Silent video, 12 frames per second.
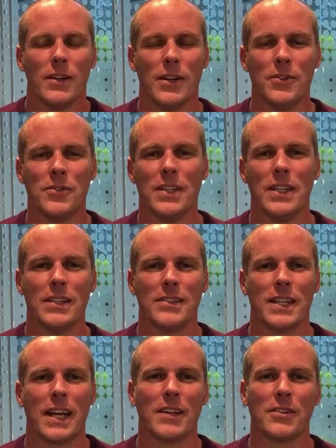Lucy needs
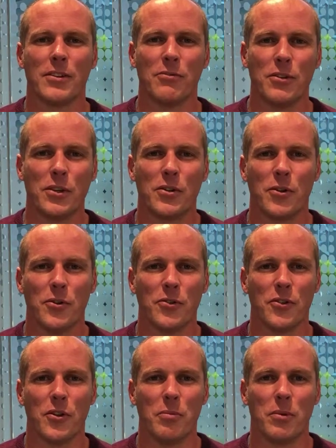to get to the root
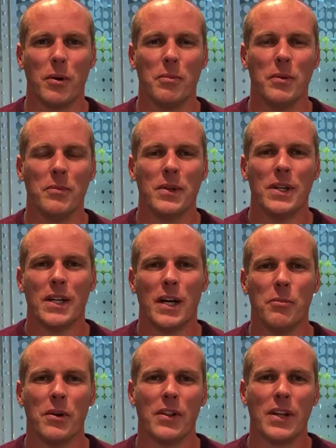cause of the problem,
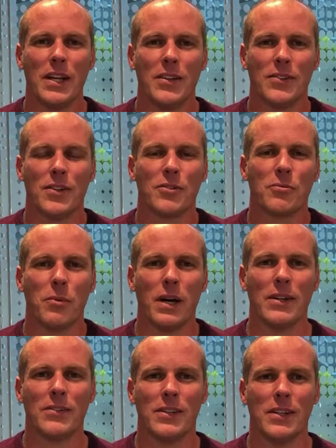and one of the easiest
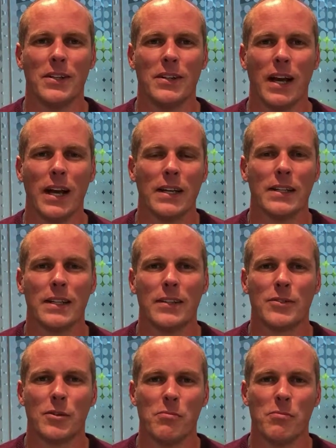ways to do that is to